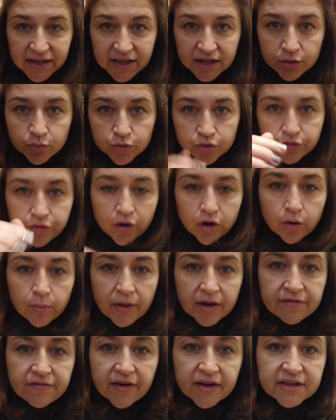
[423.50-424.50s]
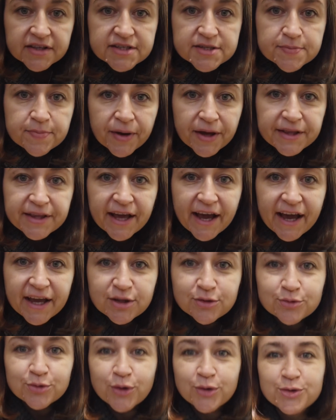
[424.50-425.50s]
it would follow my face, but I
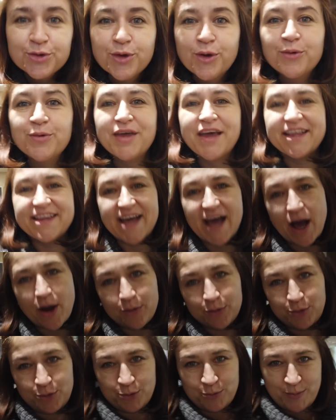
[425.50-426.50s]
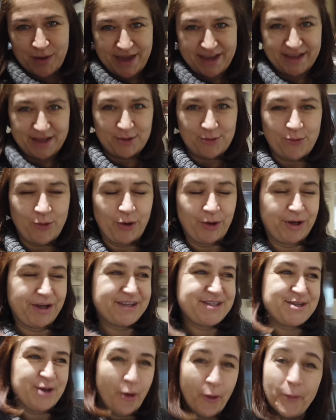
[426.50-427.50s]
do not know yet how to make it work.
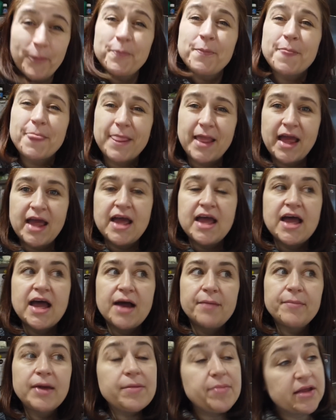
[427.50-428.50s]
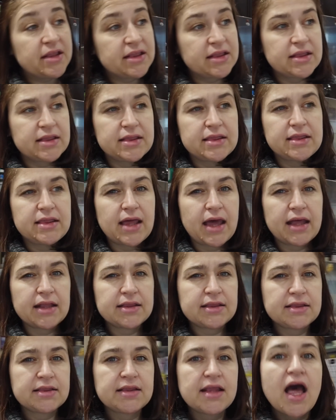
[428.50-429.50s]
So maybe
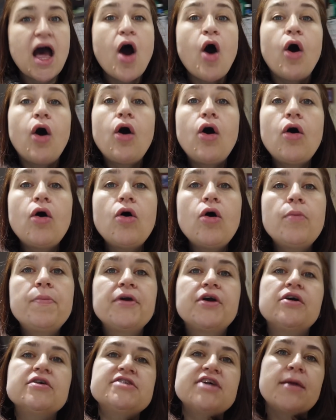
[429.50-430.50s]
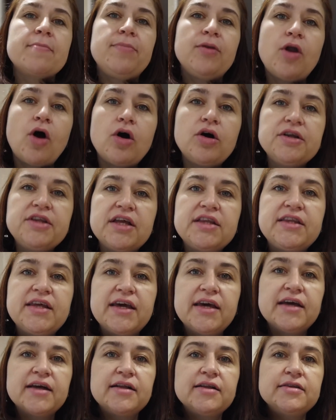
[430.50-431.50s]
that, oh, because I blocked the
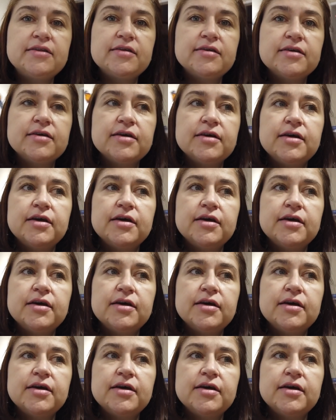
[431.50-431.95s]
tilt.